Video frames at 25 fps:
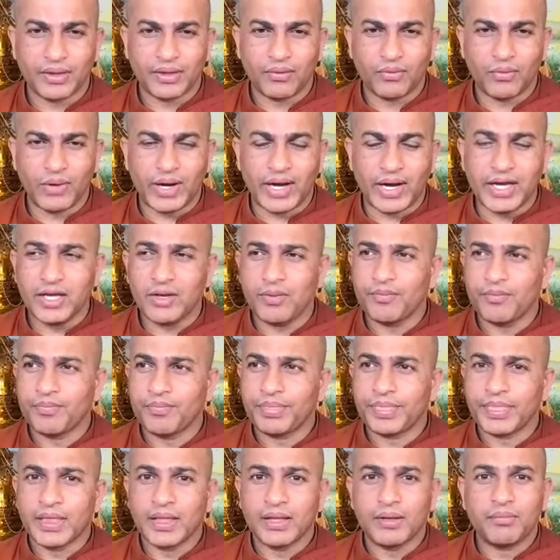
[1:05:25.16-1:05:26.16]
Why?
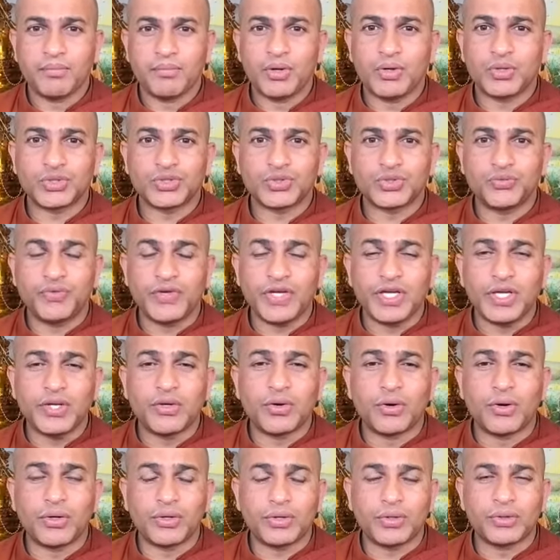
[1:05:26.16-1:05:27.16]
Because we
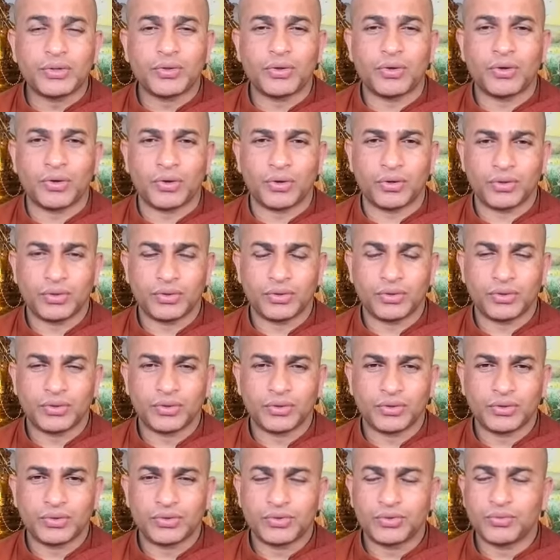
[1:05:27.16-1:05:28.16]
don't know
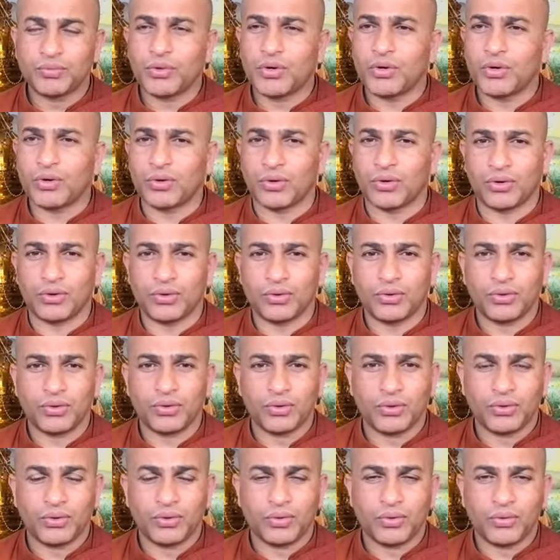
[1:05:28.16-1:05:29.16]
tomorrow
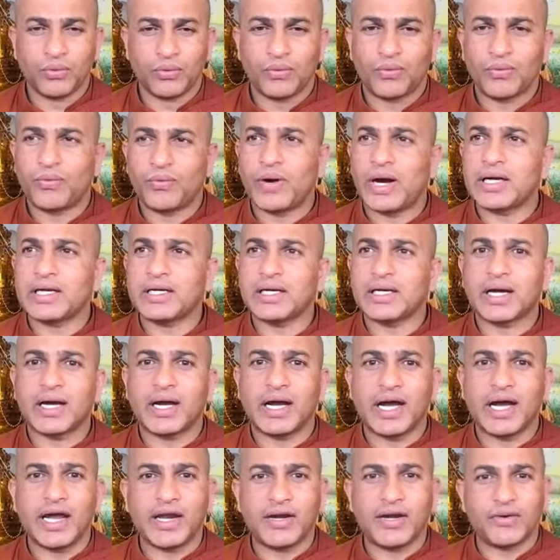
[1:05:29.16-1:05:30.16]
what
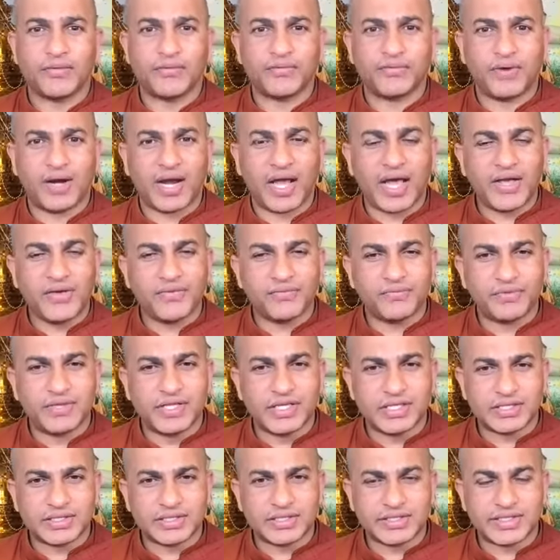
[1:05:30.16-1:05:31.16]
kind of life
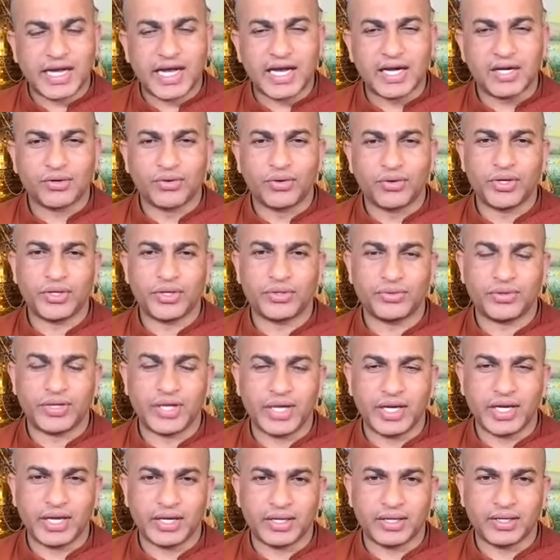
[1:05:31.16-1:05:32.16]
this child going to
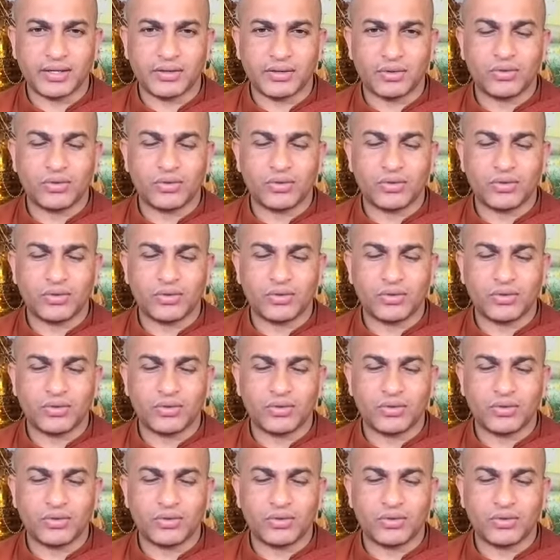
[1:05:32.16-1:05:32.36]
gain.